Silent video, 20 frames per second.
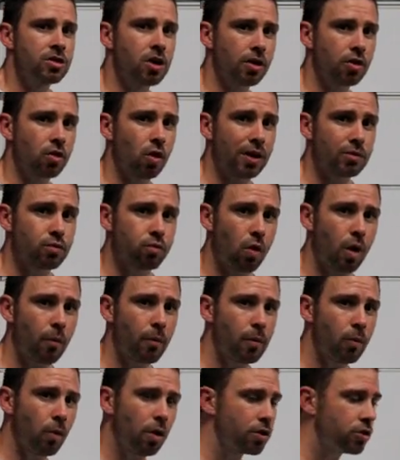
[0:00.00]
So guys, what
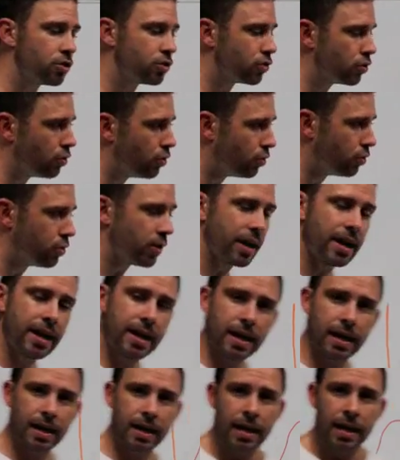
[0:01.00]
we want to do
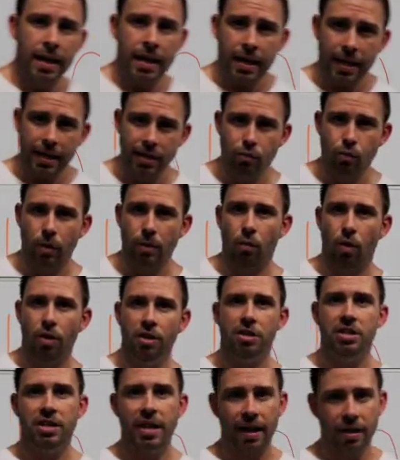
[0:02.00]
here is we
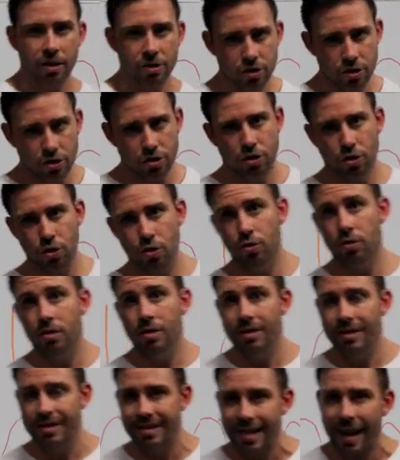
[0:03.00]
want to challenge you to
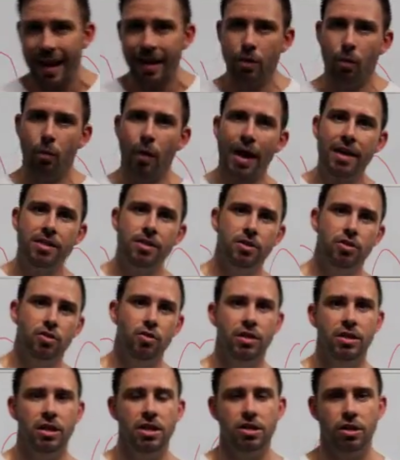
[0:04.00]
take away the
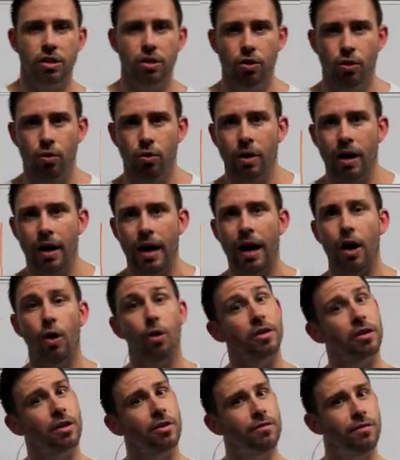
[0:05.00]
traditional
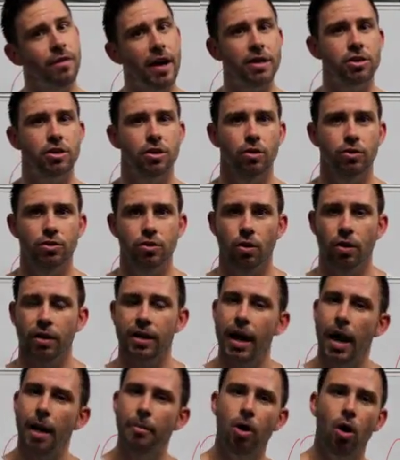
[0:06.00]
or the conventional sort
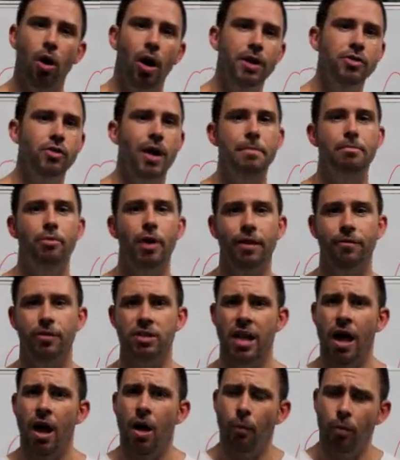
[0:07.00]
of carbohydrate
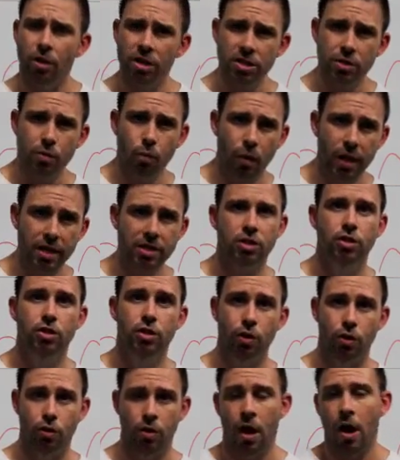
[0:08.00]
breakfast. We want to
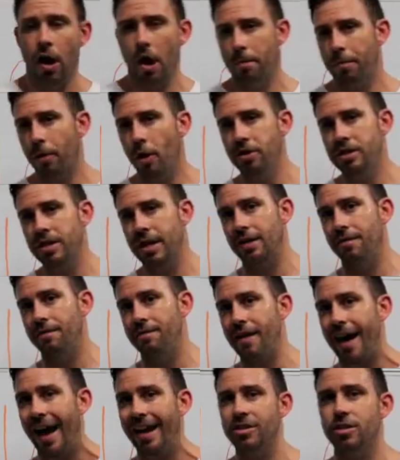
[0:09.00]
switch to a protein and
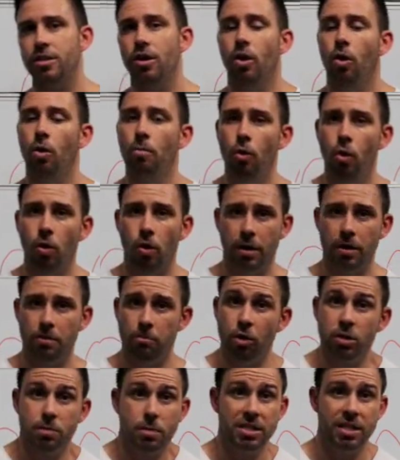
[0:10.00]
fats, or
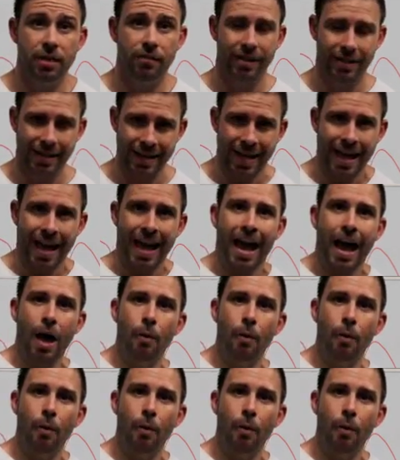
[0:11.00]
more specifically,